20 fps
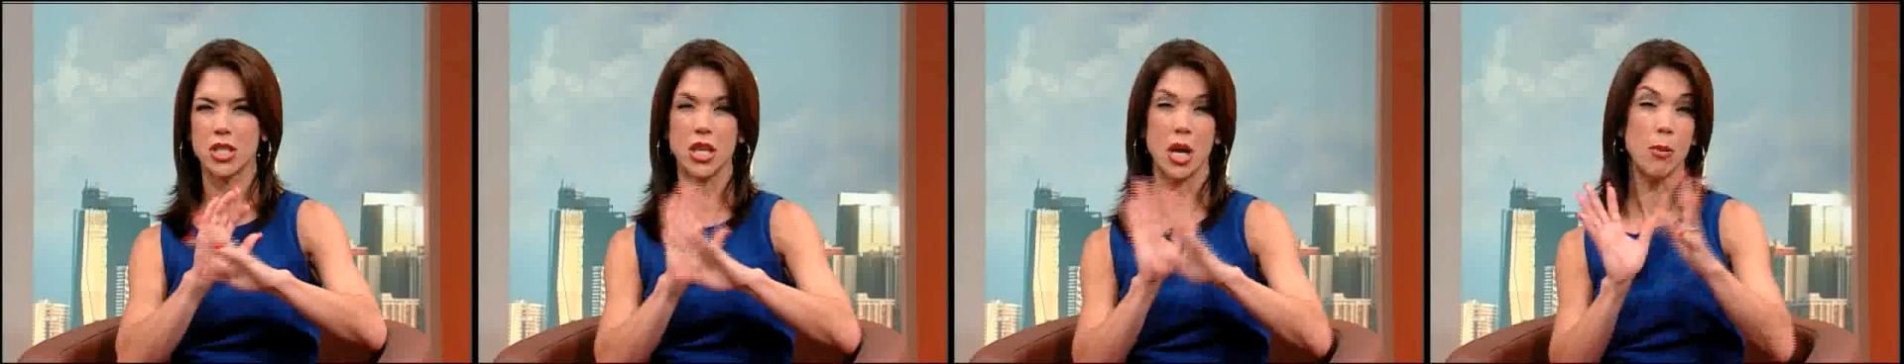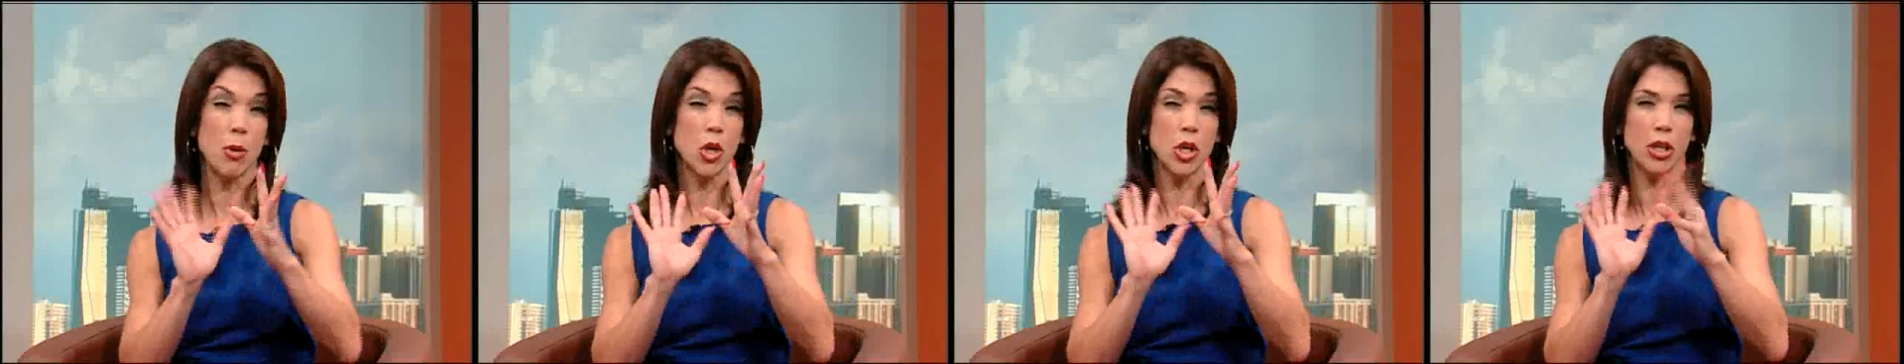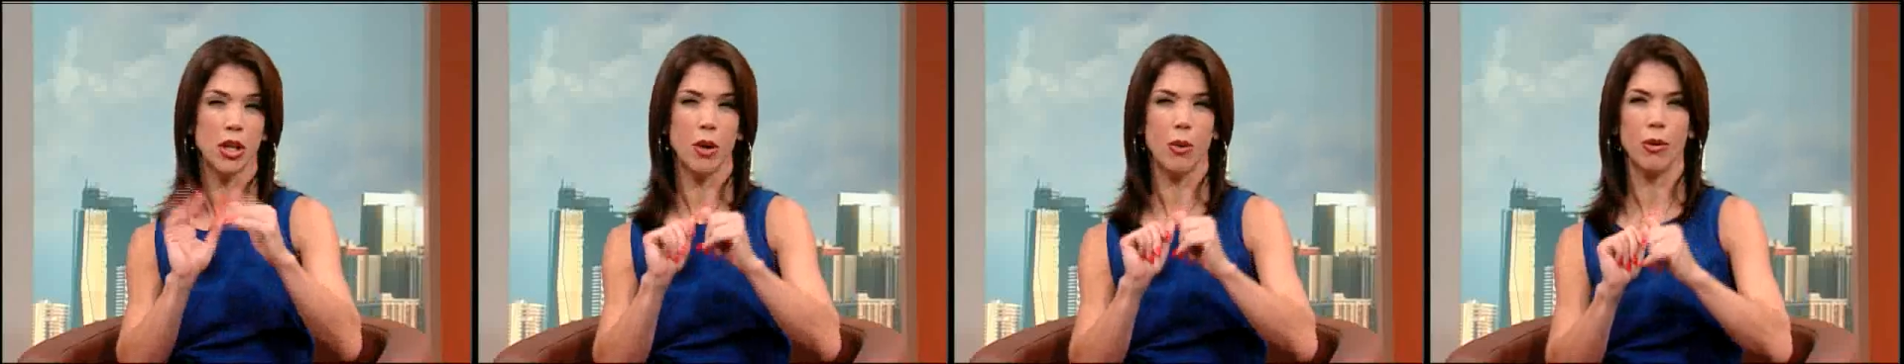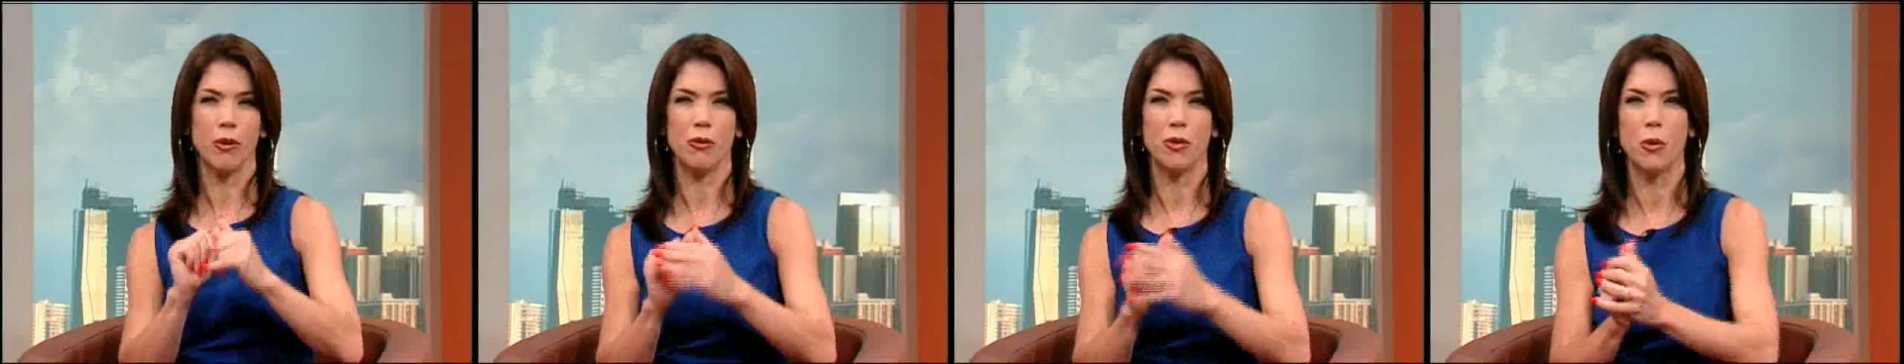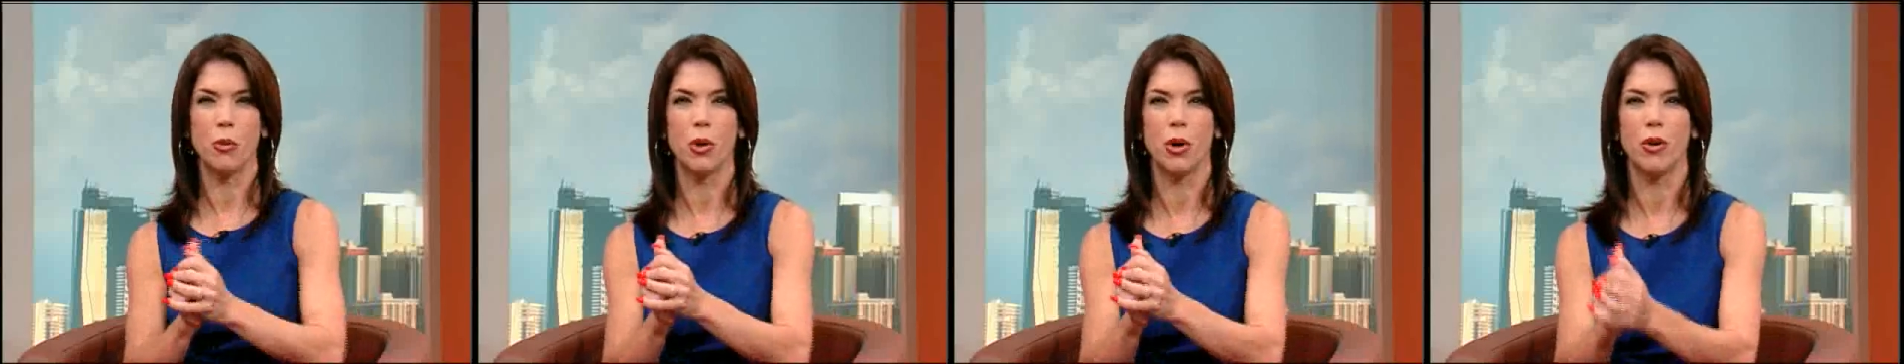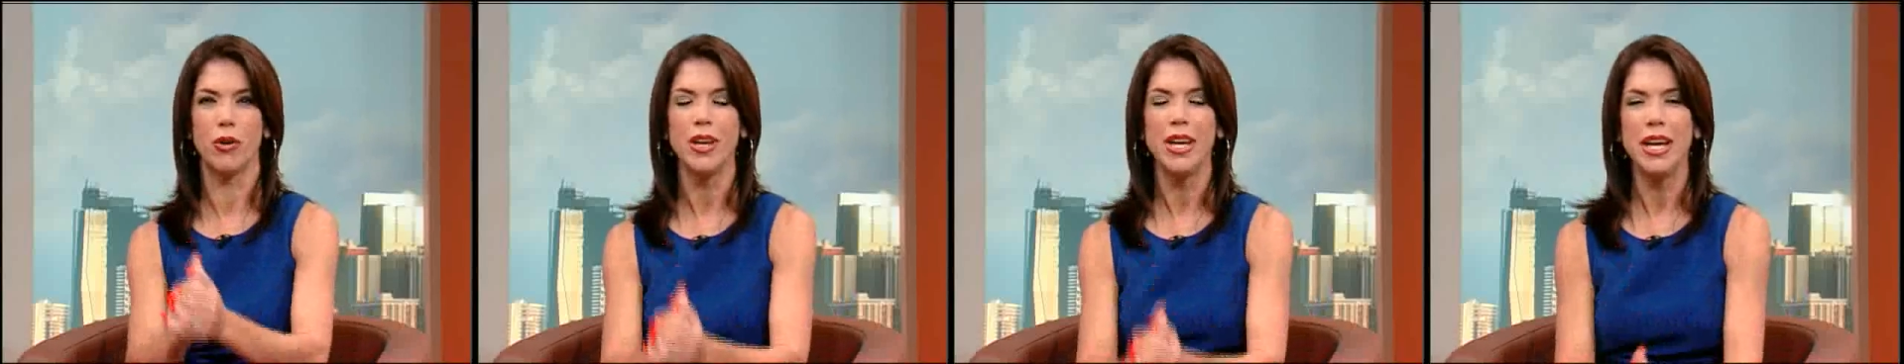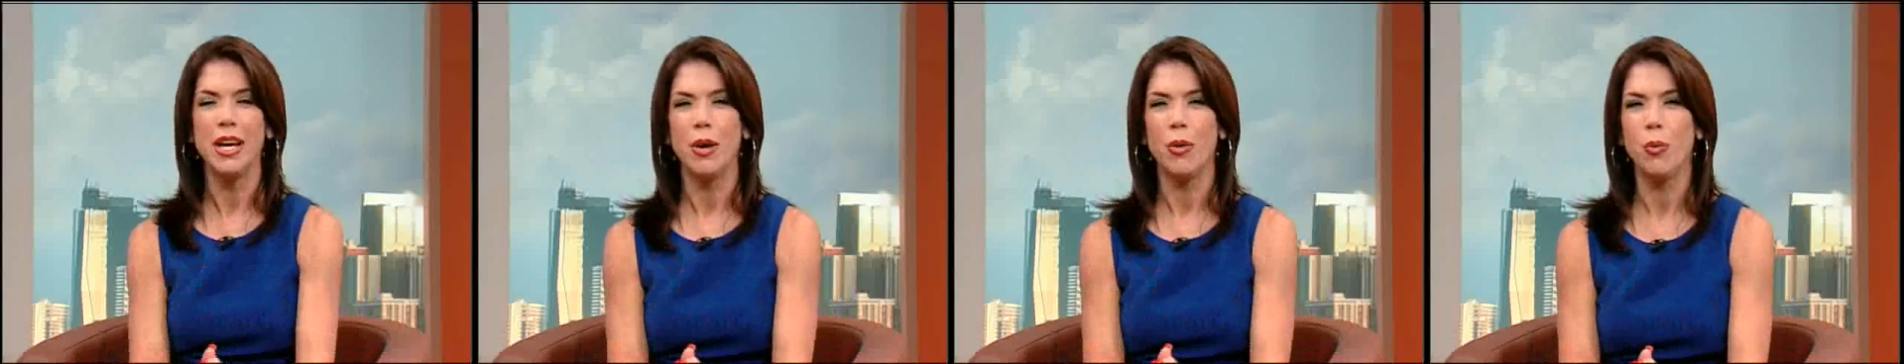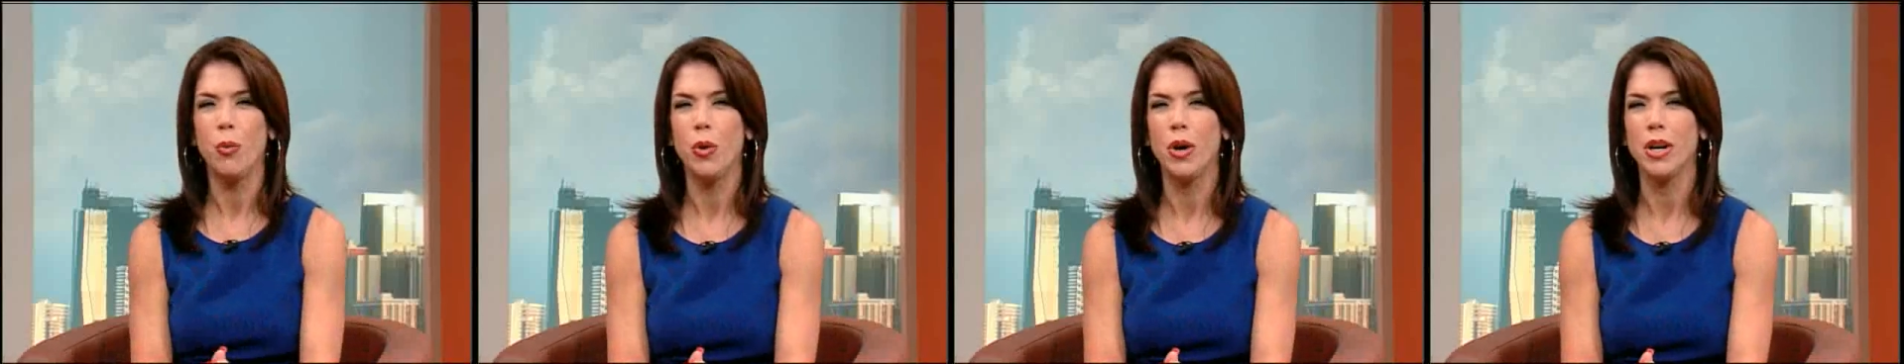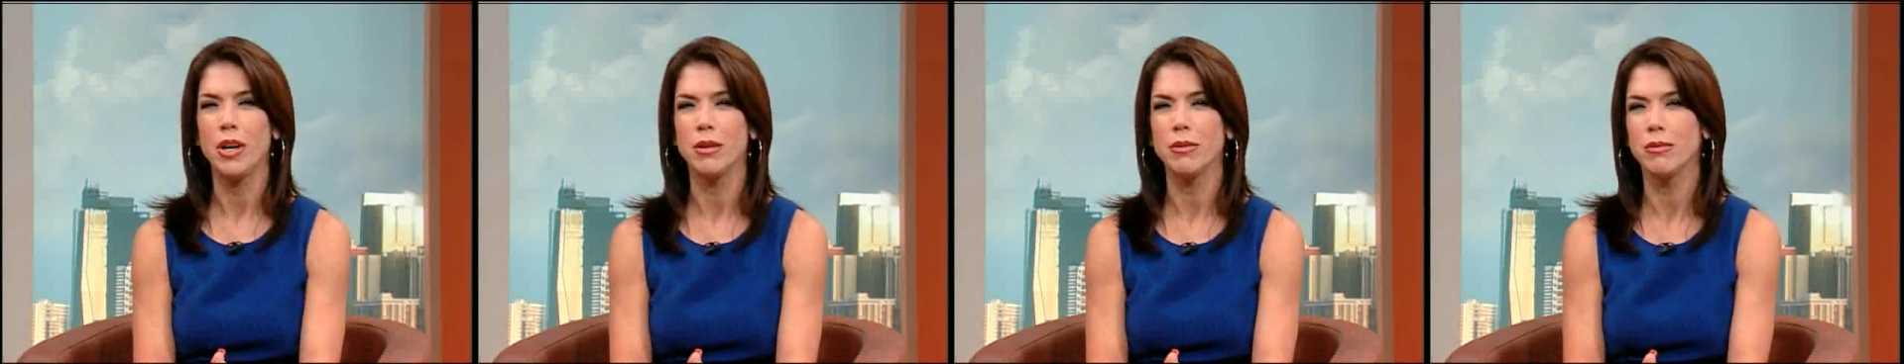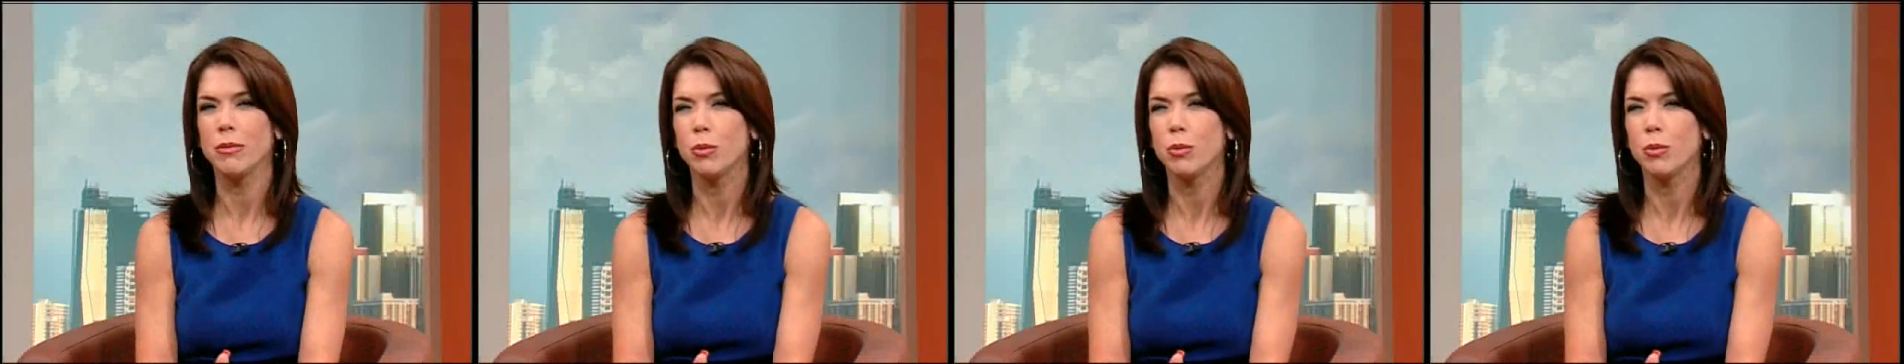summer glow, if you will. What